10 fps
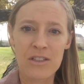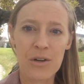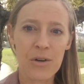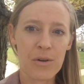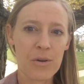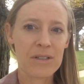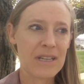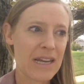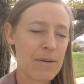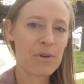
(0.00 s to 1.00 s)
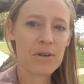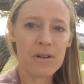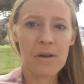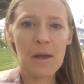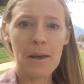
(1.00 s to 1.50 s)
So
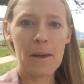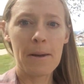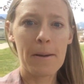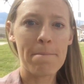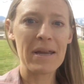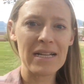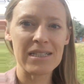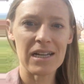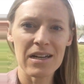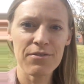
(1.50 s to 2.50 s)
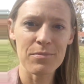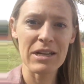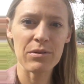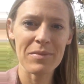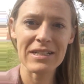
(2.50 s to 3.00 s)
Table Mesa, from
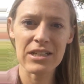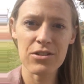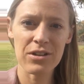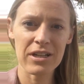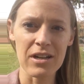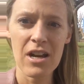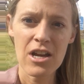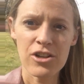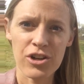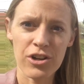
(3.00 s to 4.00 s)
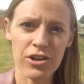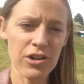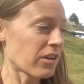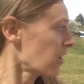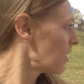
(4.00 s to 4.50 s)
Table Mesa you can
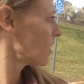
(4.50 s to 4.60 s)
turn